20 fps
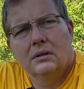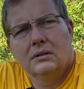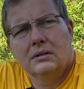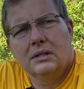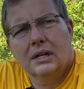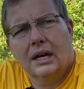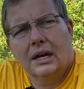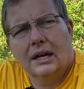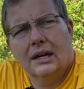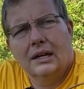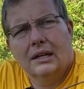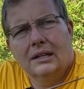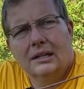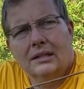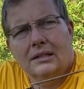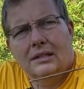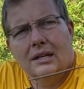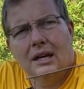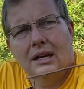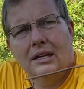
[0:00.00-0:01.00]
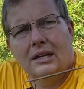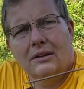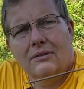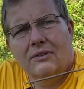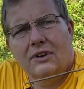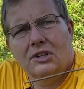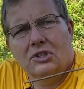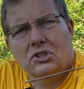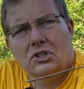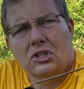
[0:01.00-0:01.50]
tiny, tiny
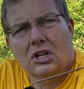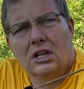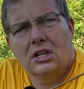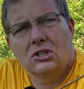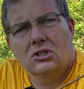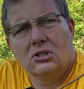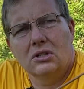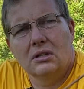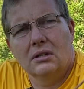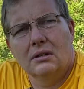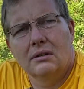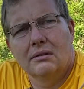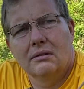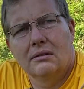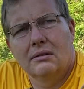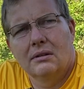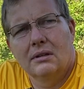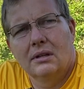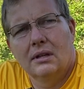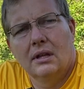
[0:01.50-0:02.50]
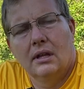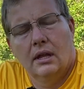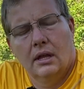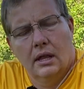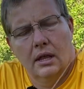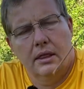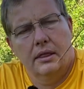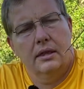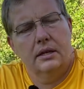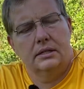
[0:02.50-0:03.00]
vegetation.
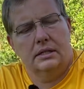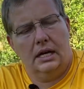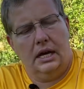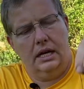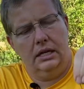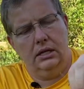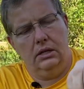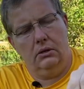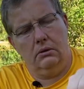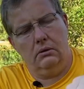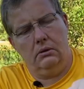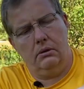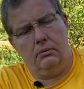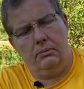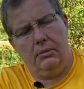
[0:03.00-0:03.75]
The tinier, the